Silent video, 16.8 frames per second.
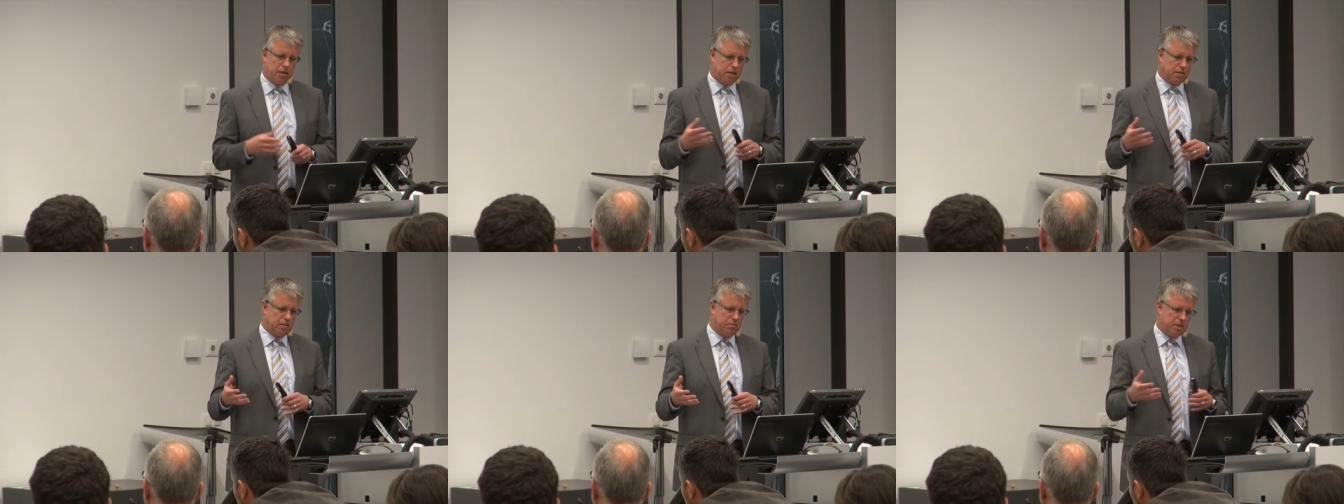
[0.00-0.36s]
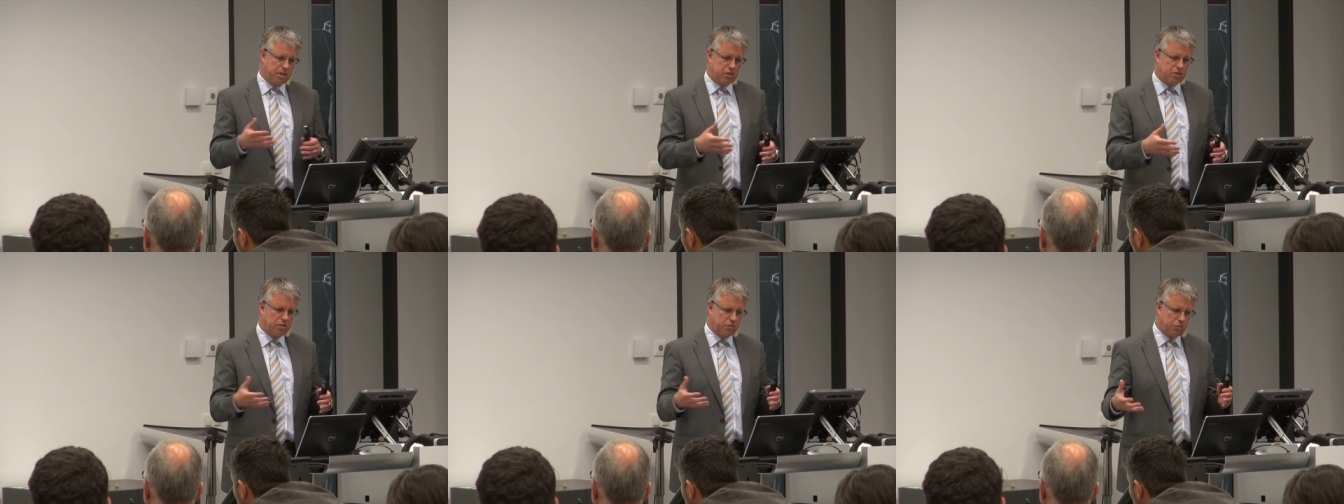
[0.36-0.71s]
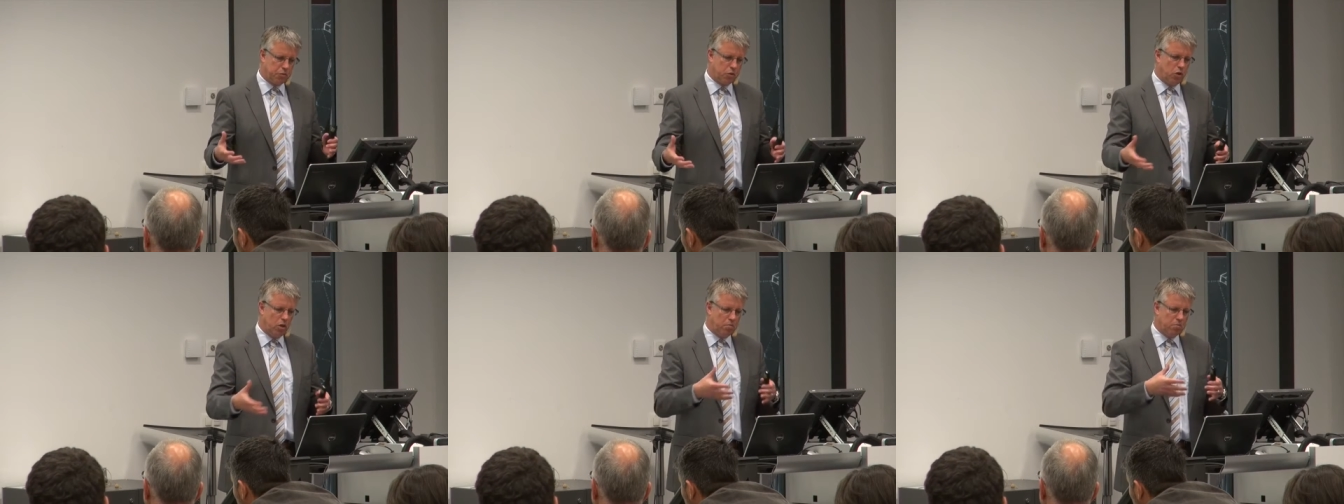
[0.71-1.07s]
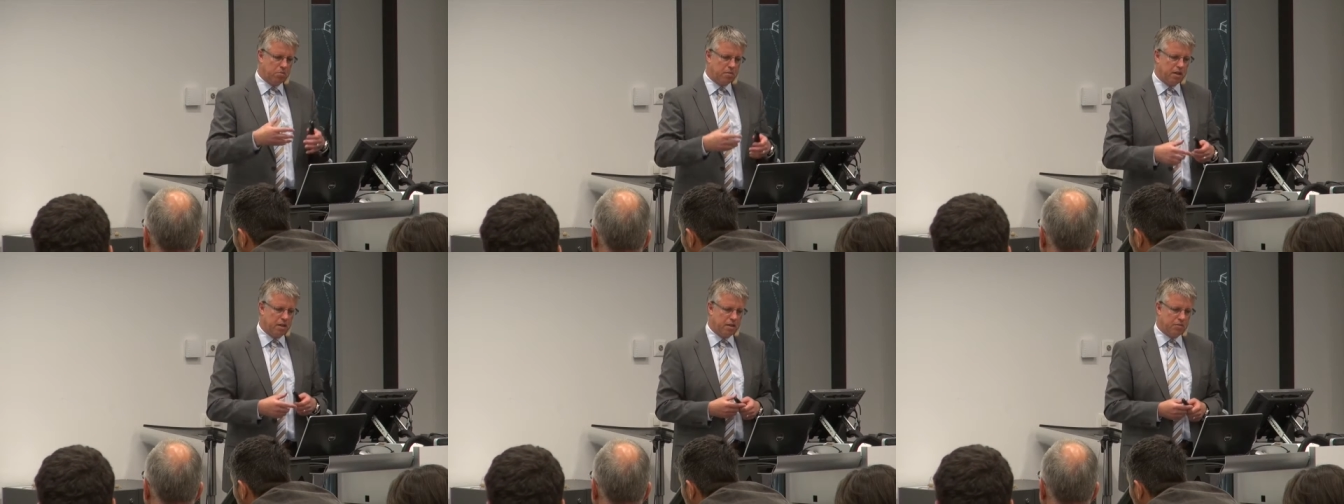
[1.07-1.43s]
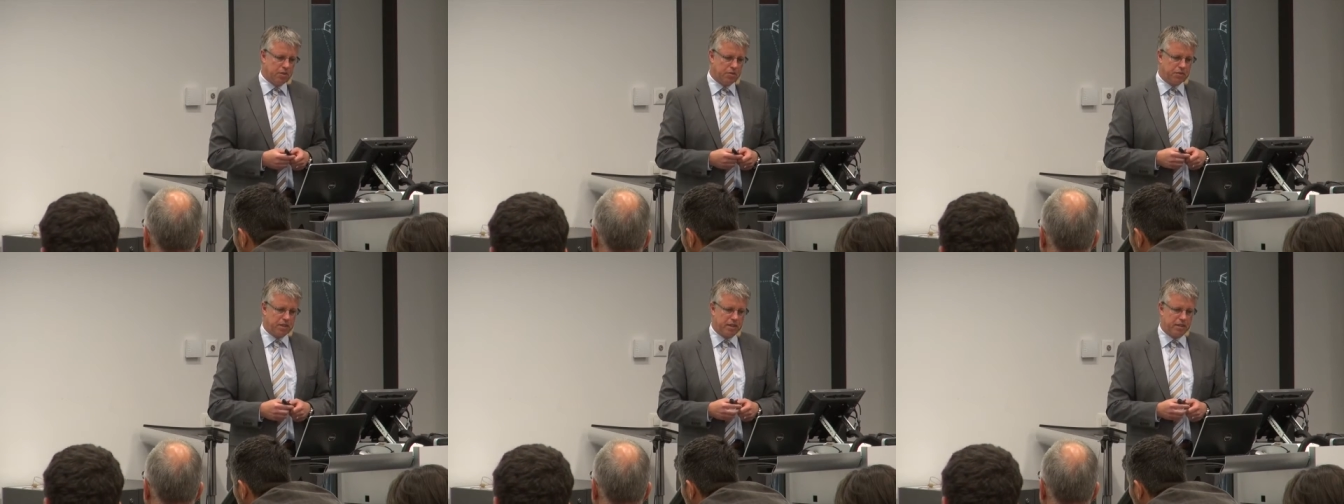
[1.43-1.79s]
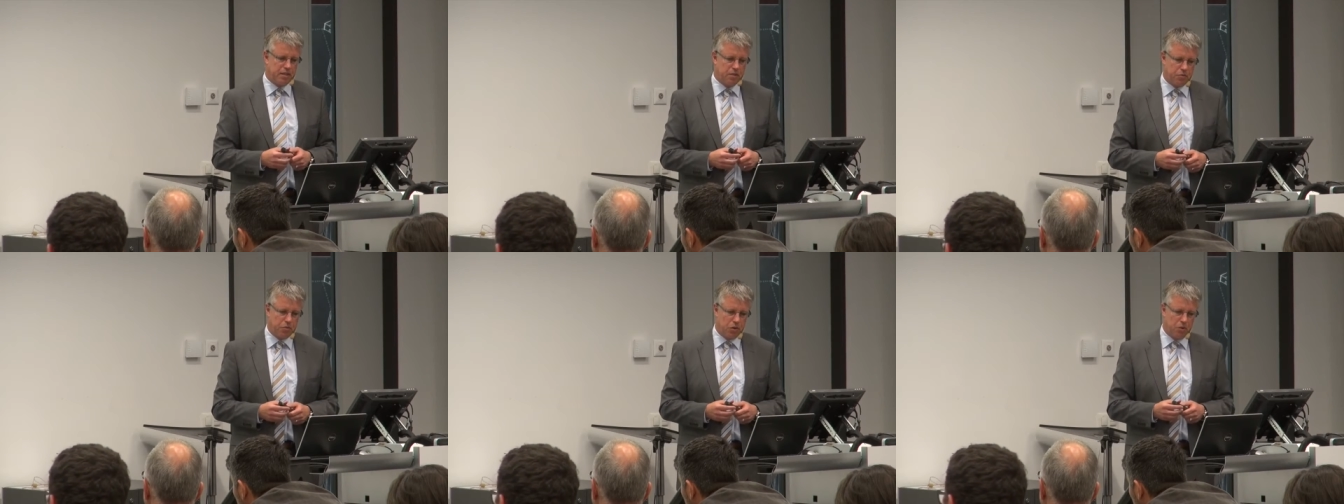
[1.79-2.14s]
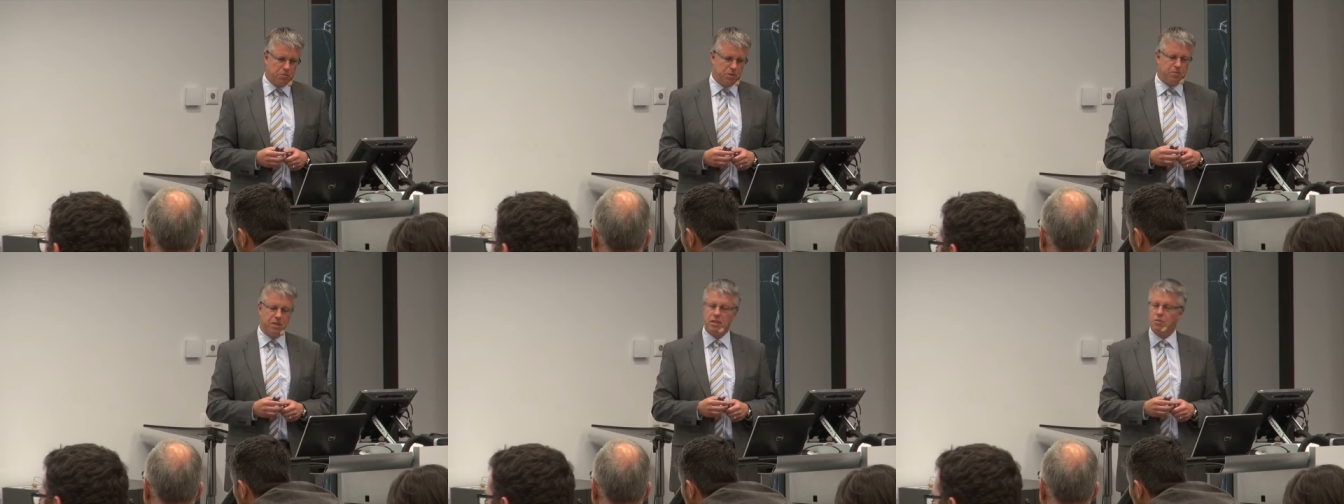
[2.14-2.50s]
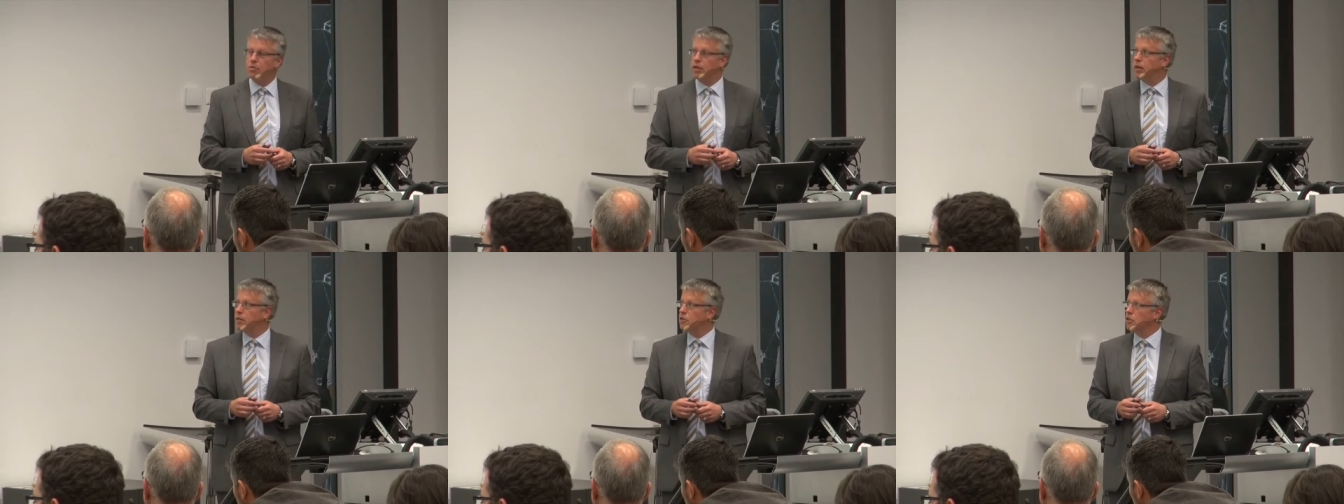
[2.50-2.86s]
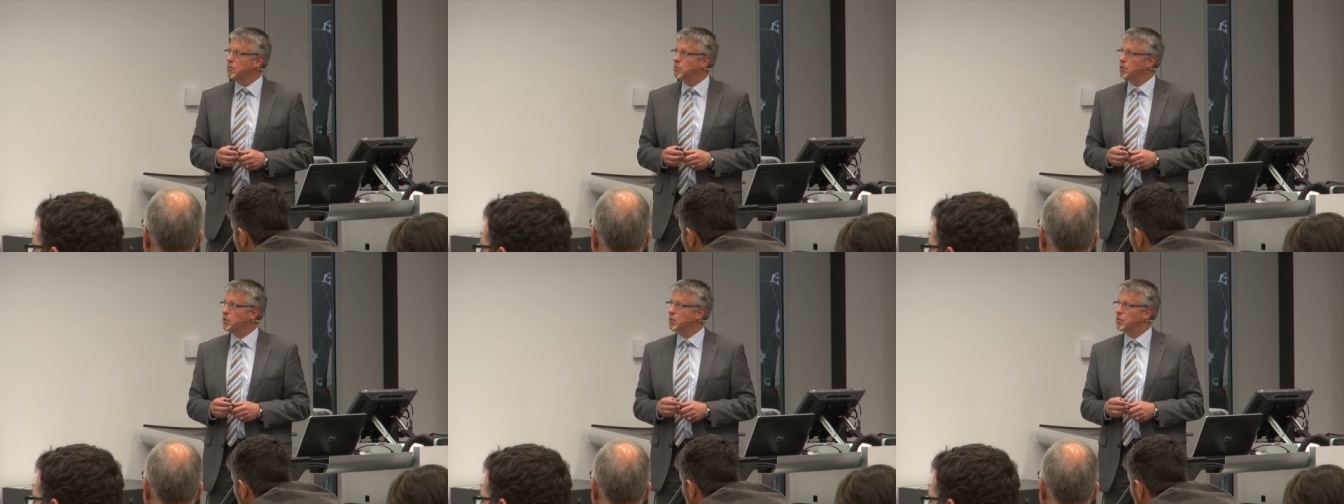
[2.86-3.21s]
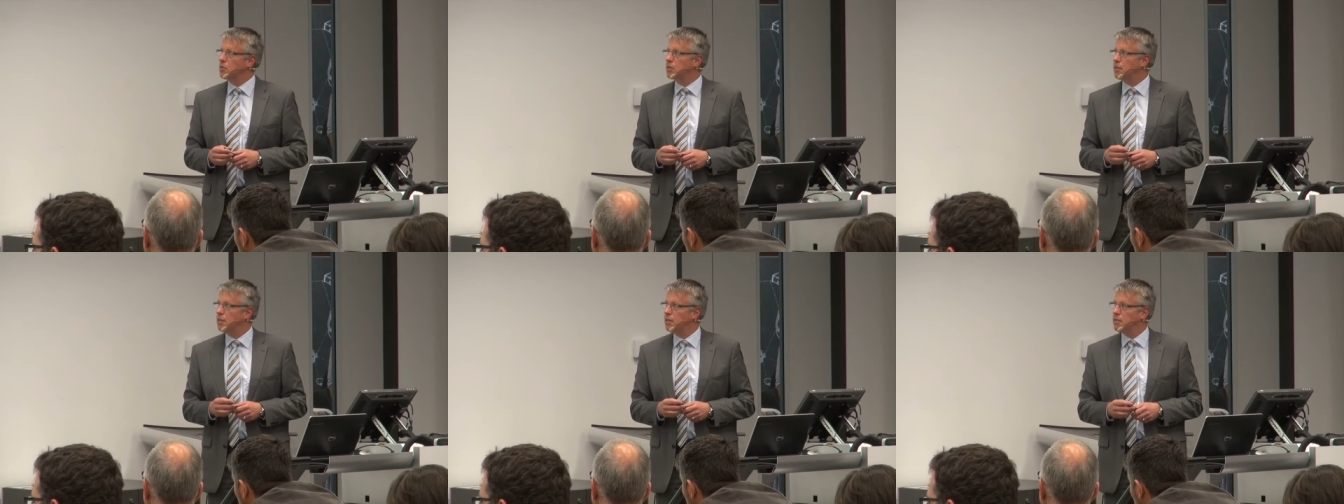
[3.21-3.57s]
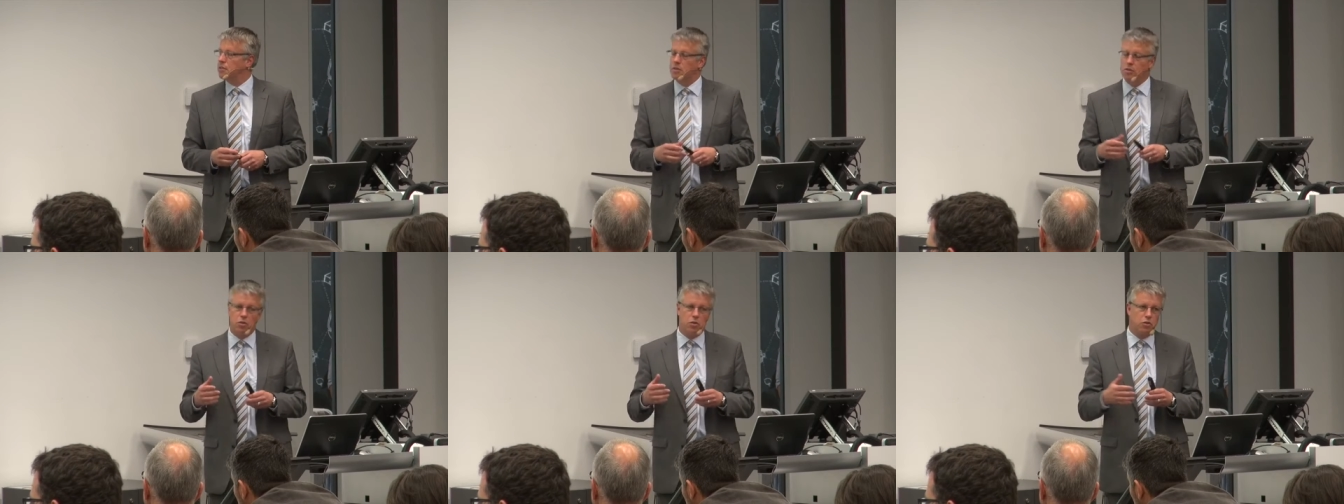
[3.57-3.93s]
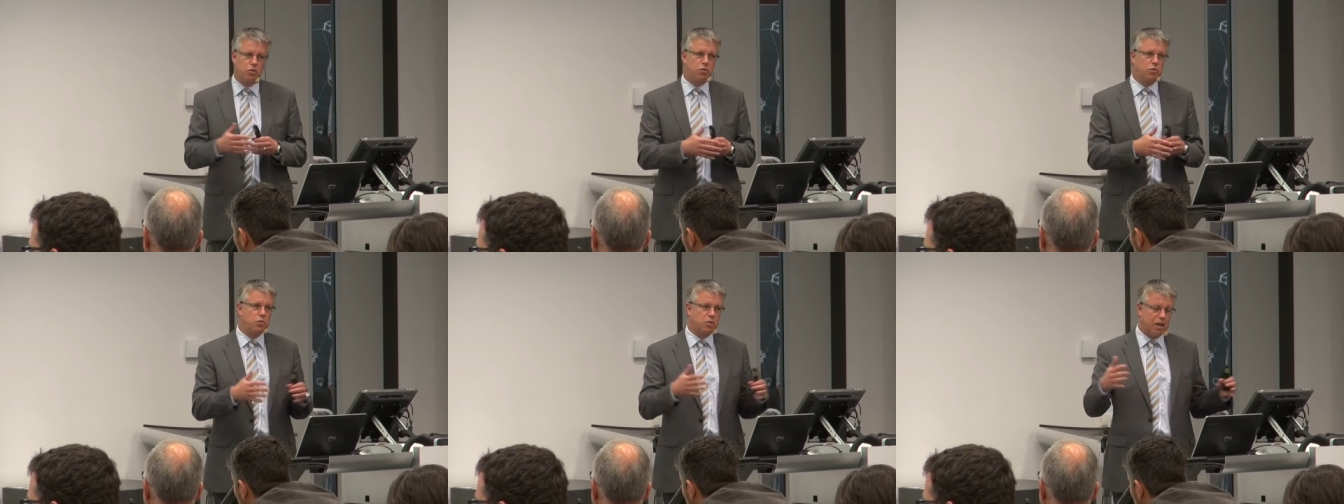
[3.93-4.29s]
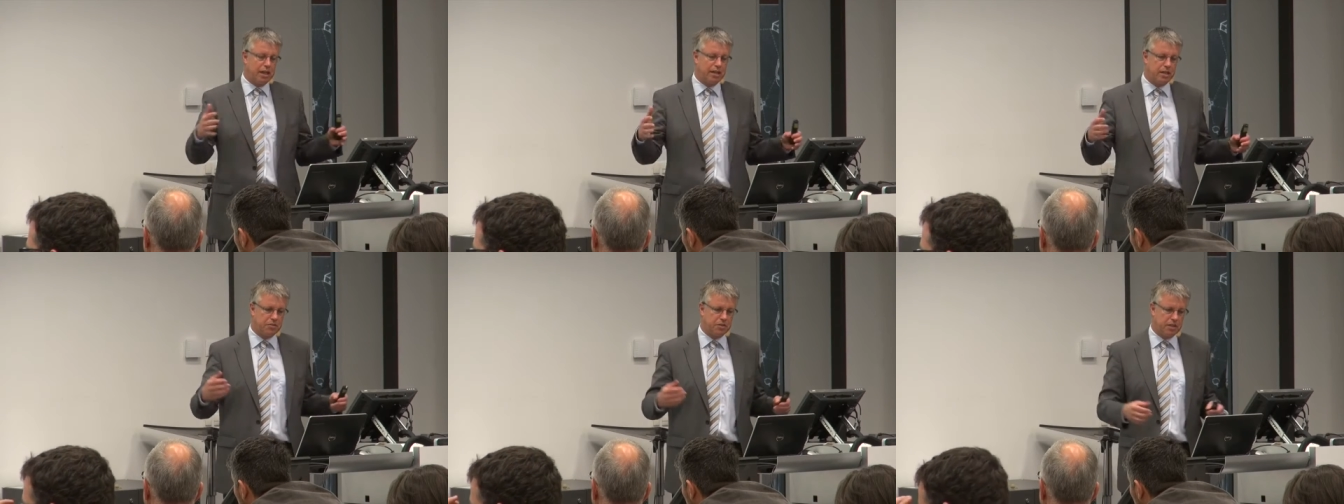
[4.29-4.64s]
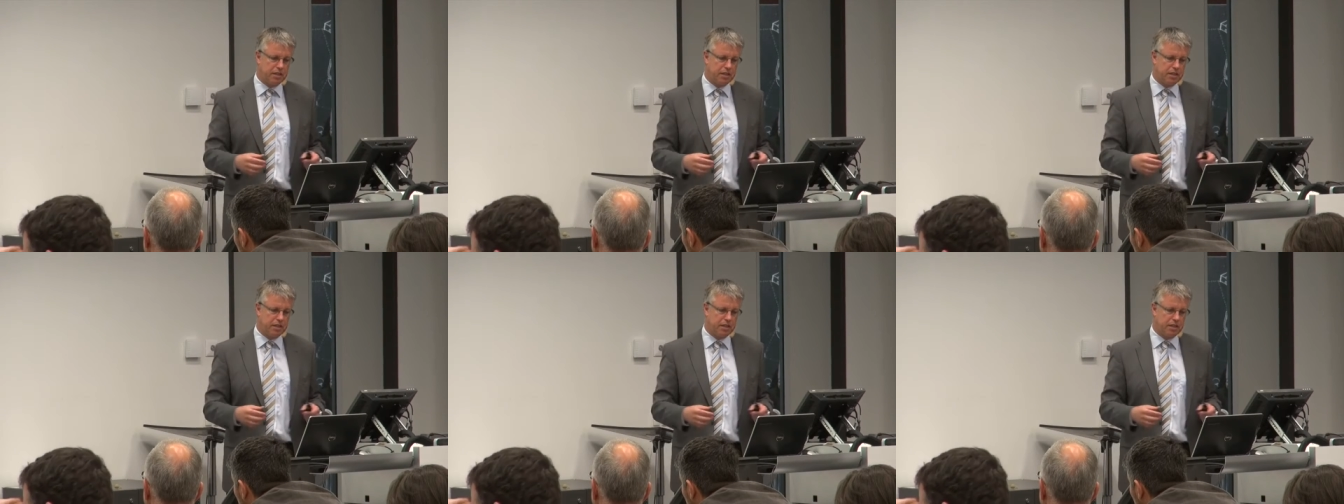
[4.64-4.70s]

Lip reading: as I mentioned, with data from the manufacturing process through the life